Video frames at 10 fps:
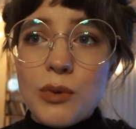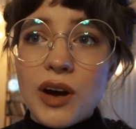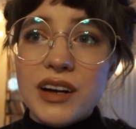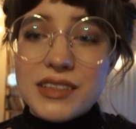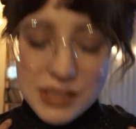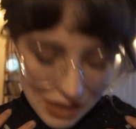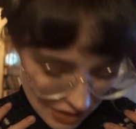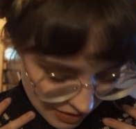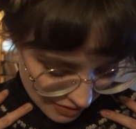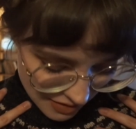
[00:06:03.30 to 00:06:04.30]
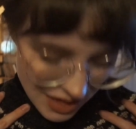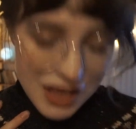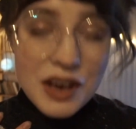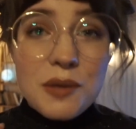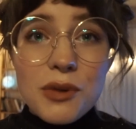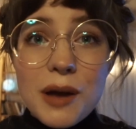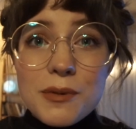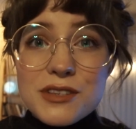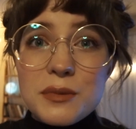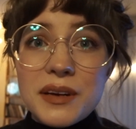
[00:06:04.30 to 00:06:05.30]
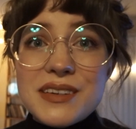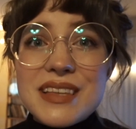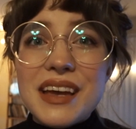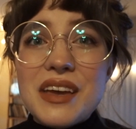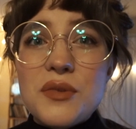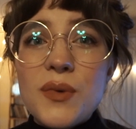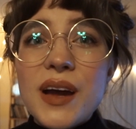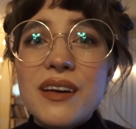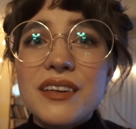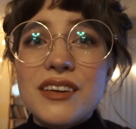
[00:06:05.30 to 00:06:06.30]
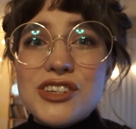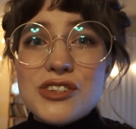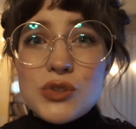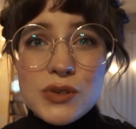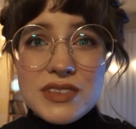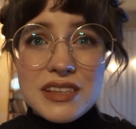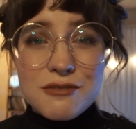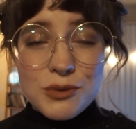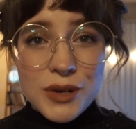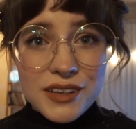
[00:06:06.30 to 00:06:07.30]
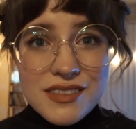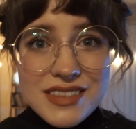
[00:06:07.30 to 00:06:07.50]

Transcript: want proper sweaters I can wear and not just short-sleeved ones.